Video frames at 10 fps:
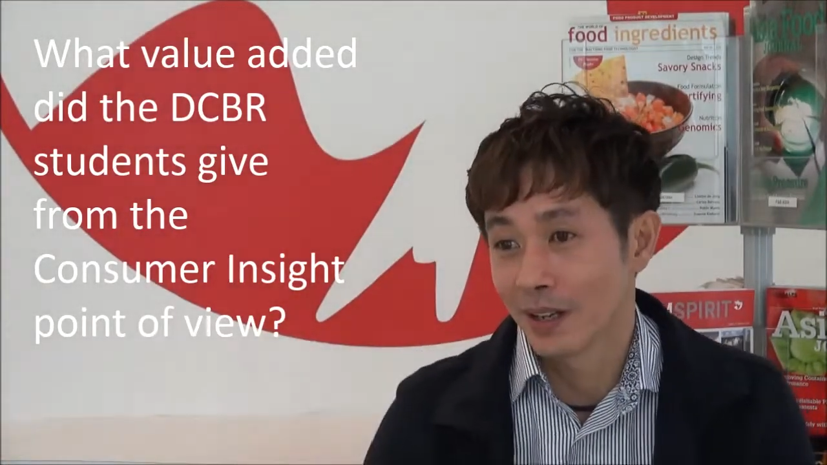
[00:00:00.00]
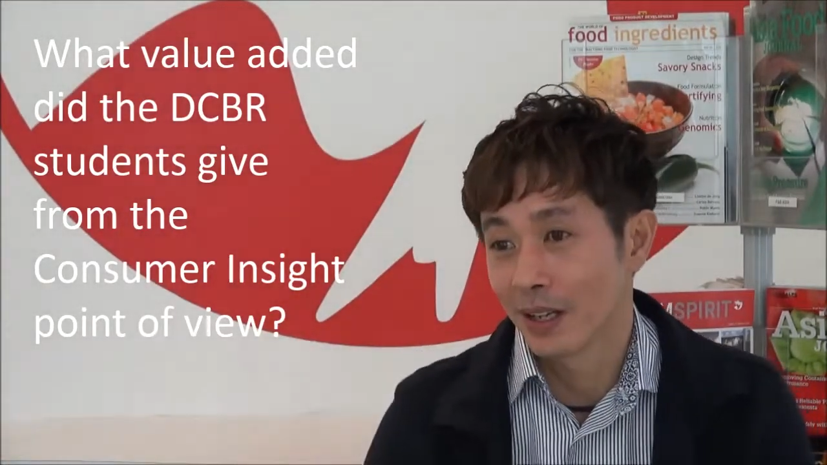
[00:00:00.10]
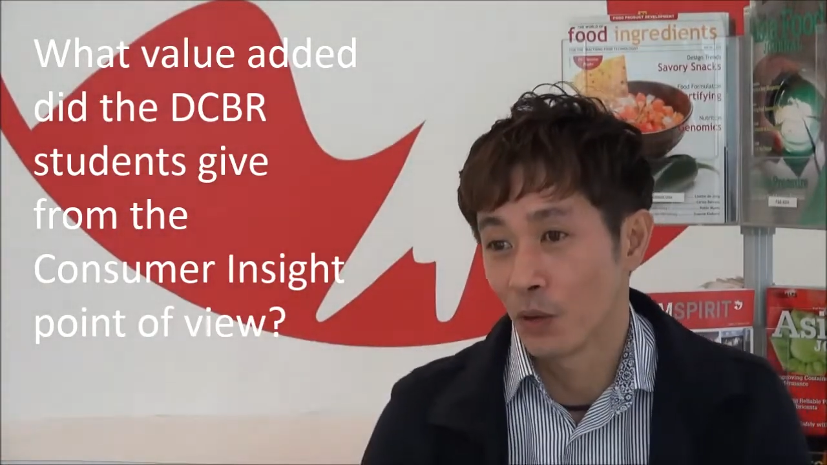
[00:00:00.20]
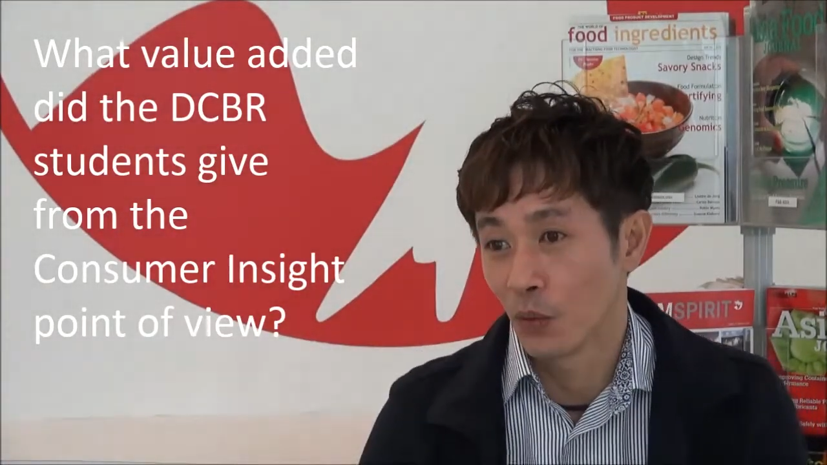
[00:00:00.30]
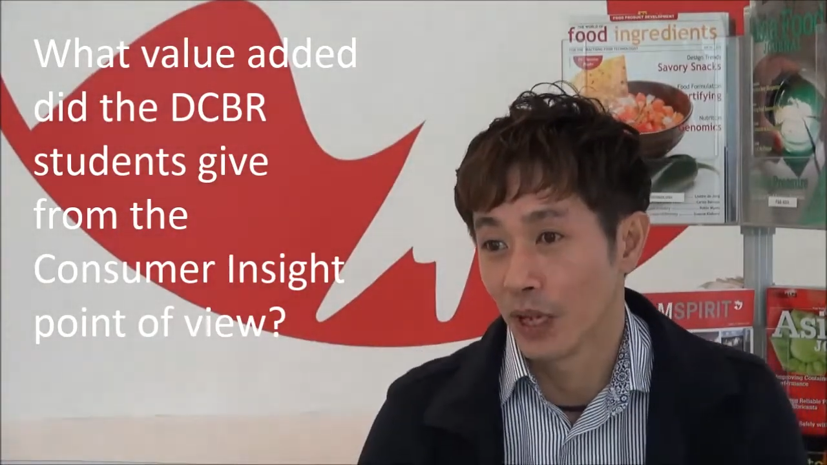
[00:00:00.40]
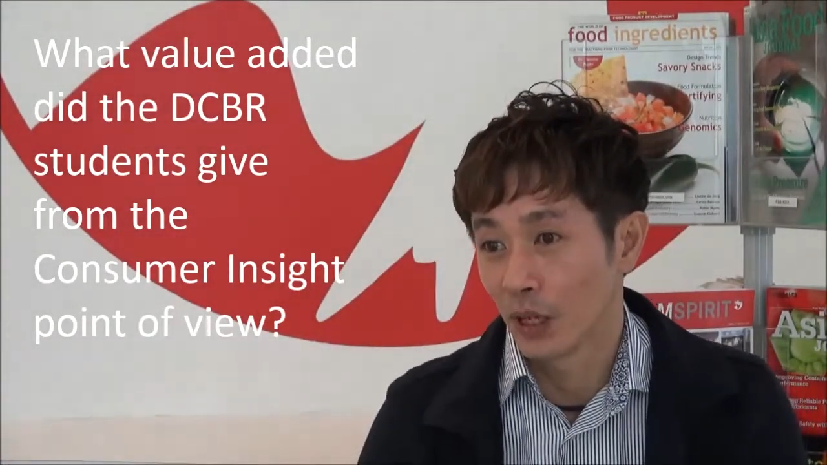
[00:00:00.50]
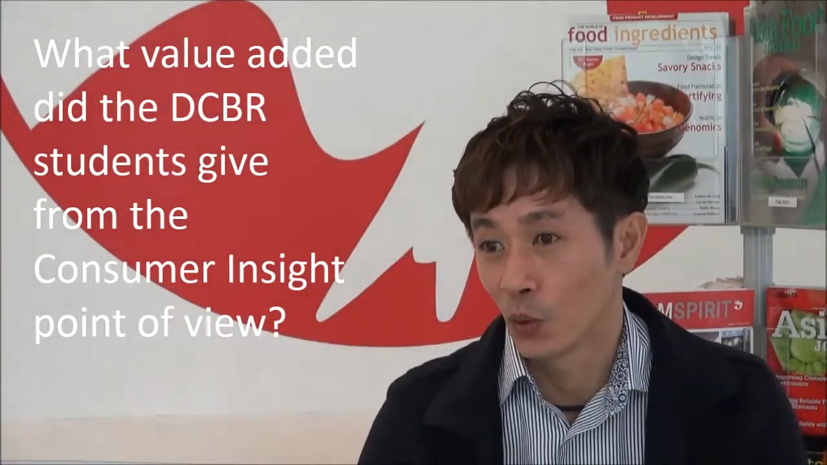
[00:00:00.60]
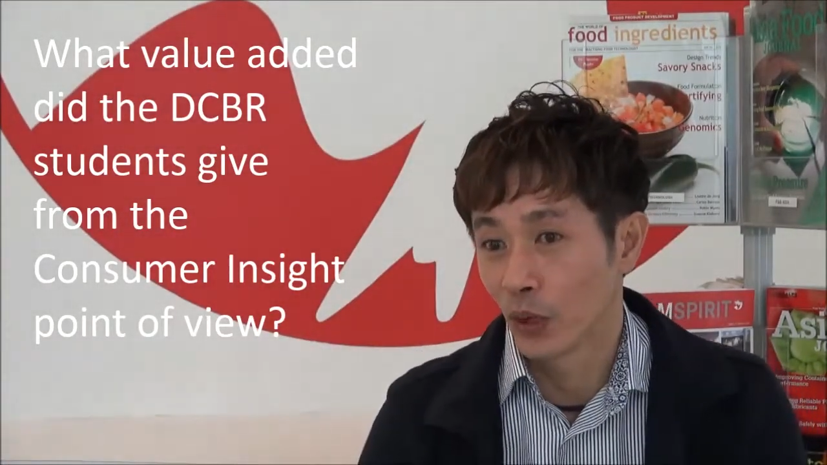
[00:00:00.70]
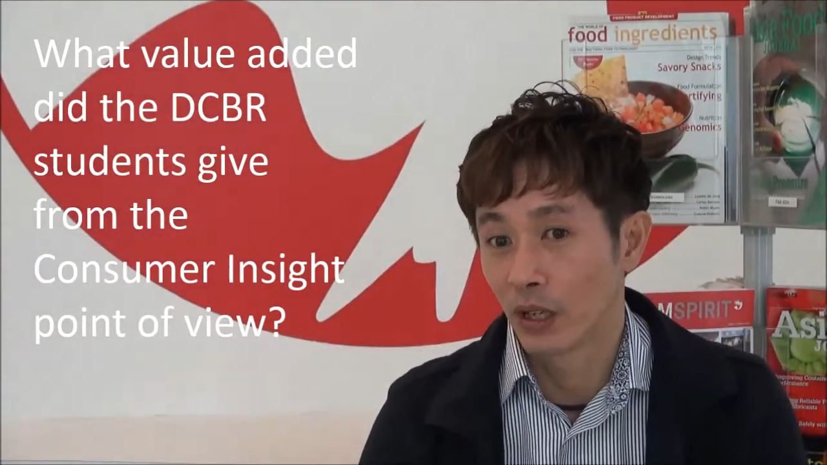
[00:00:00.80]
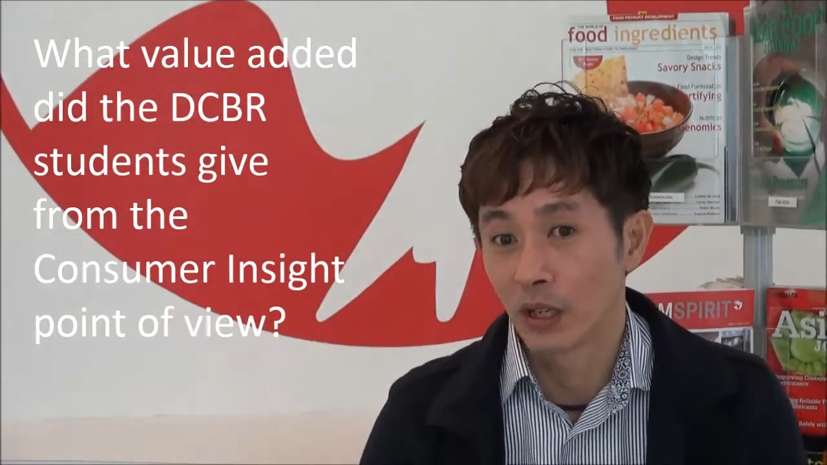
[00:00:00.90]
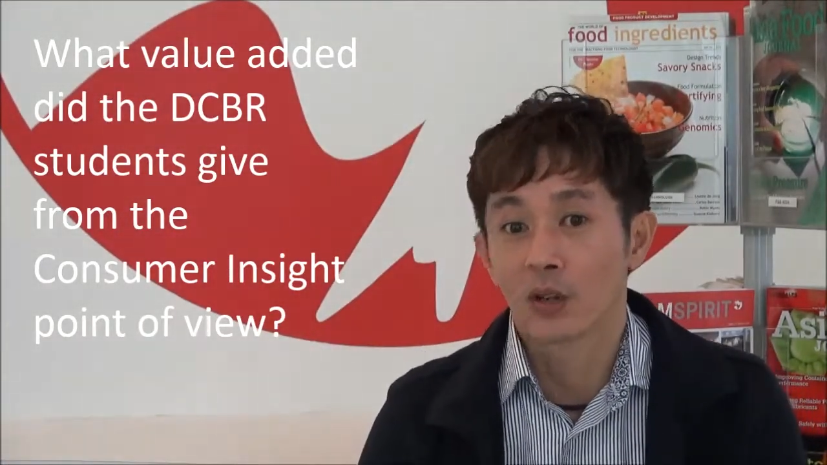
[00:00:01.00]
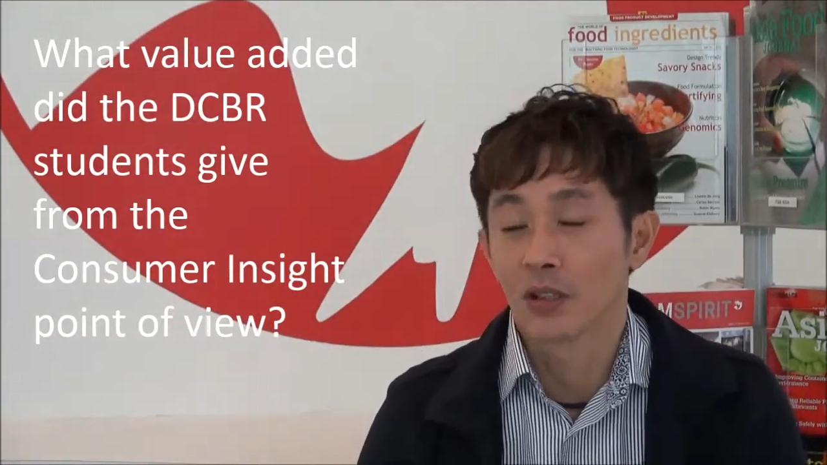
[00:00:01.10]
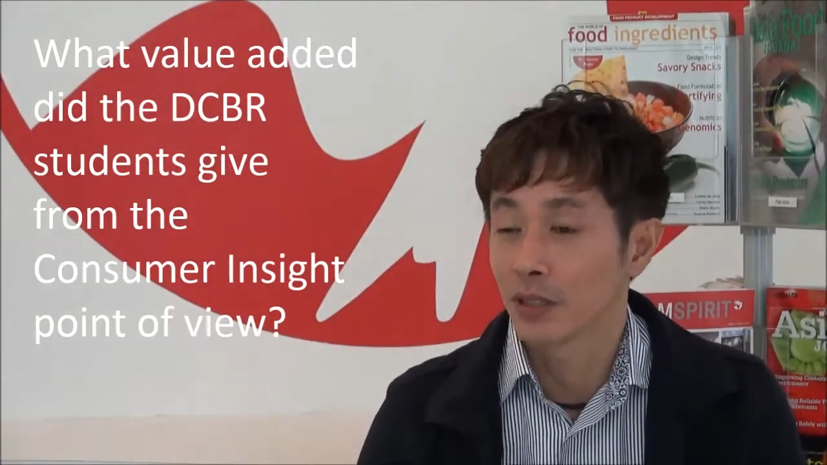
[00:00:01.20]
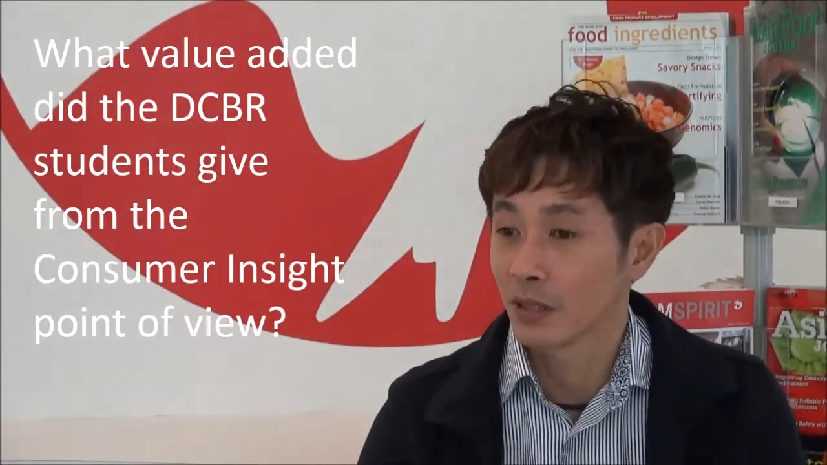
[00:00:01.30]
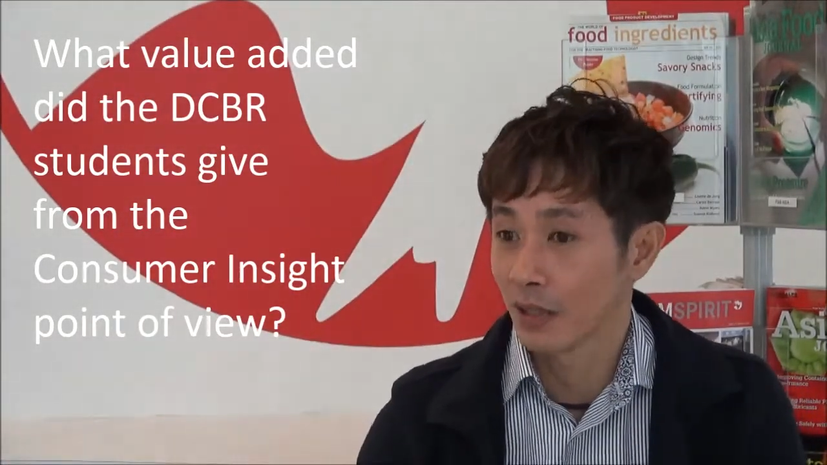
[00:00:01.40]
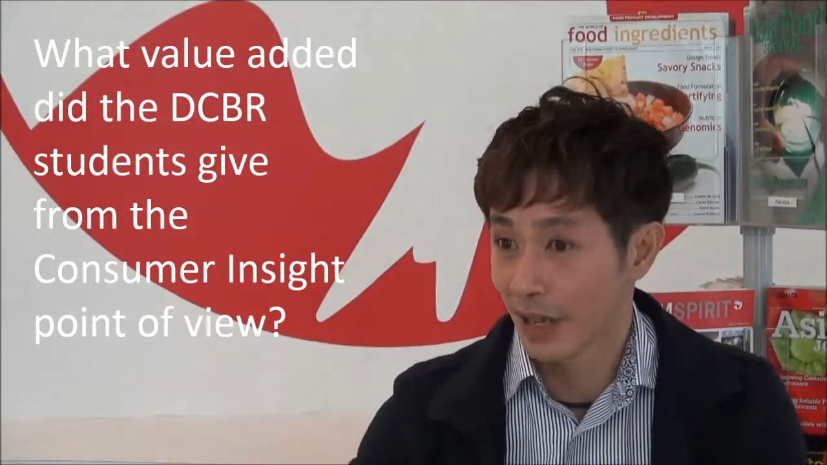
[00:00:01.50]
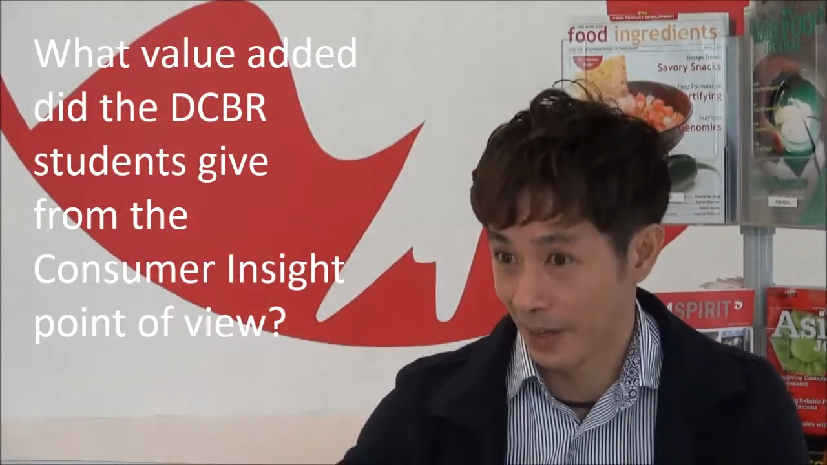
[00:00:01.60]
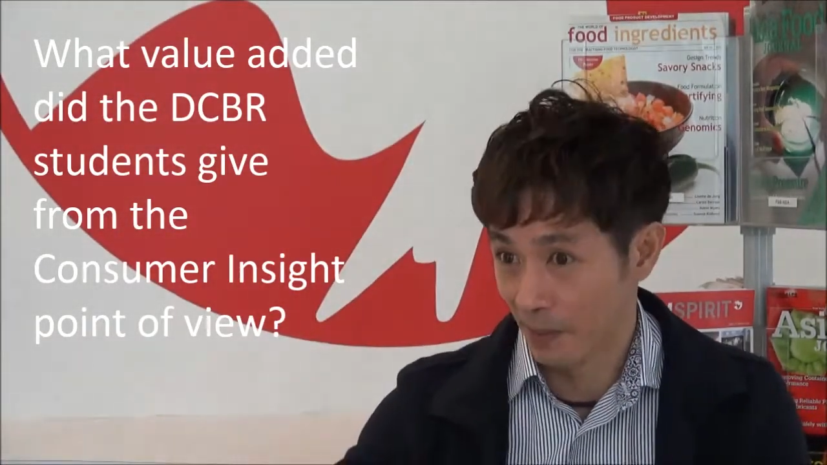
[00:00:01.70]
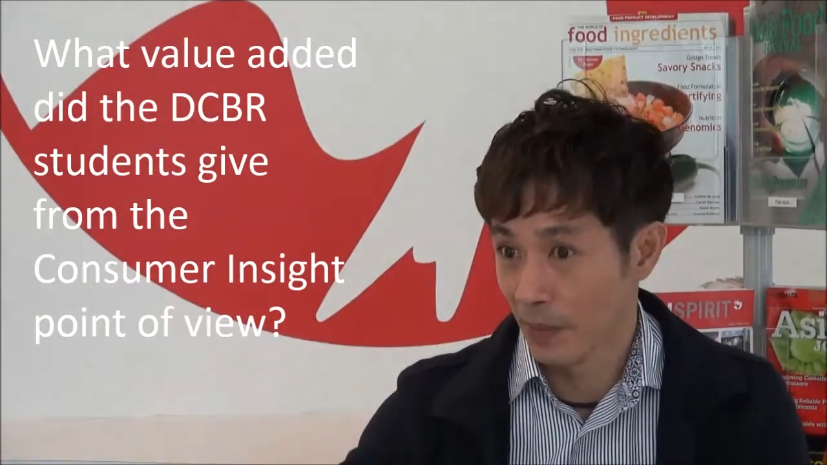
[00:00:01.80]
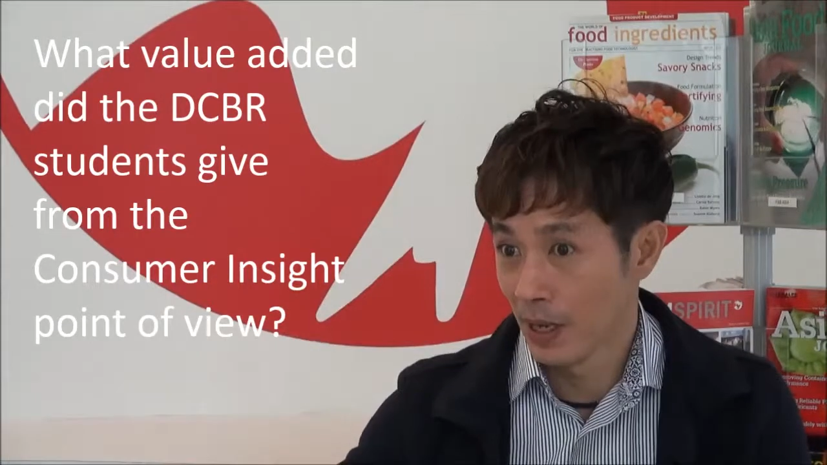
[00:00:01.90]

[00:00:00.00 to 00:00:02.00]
that we are doing across time.